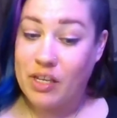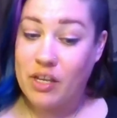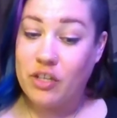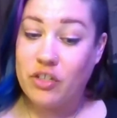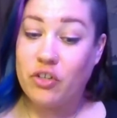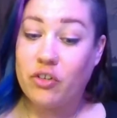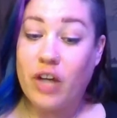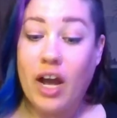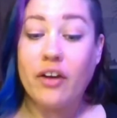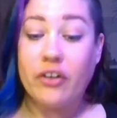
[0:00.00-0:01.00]
You're
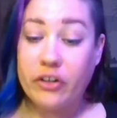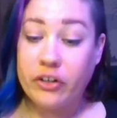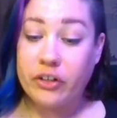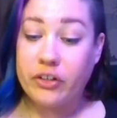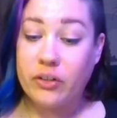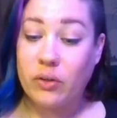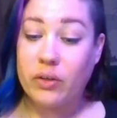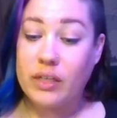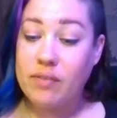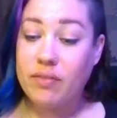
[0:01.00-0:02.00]
not heard or
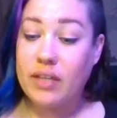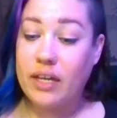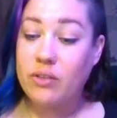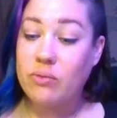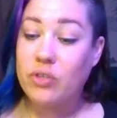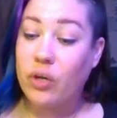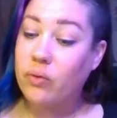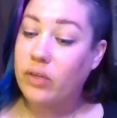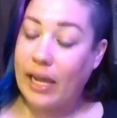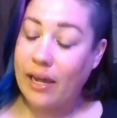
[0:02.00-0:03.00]
even that you
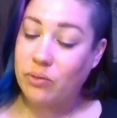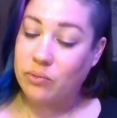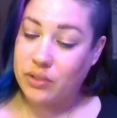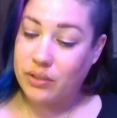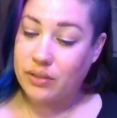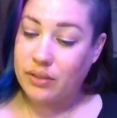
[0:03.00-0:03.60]
don't count.